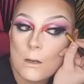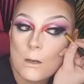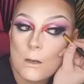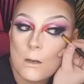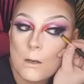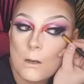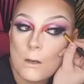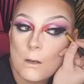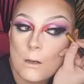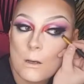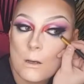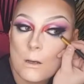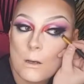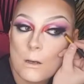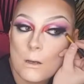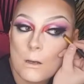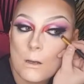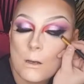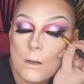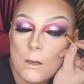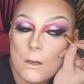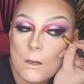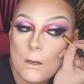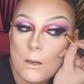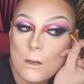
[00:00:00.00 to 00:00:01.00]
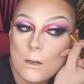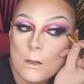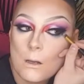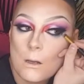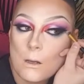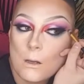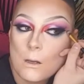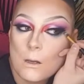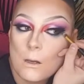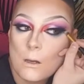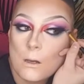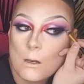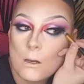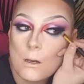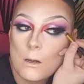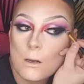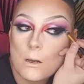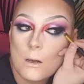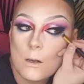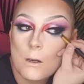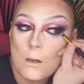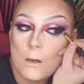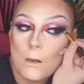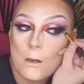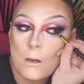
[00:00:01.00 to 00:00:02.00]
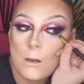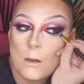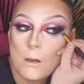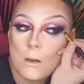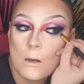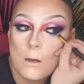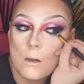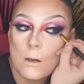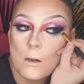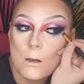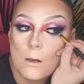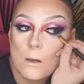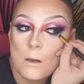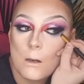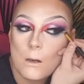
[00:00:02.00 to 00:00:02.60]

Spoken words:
No one is speaking in this clip.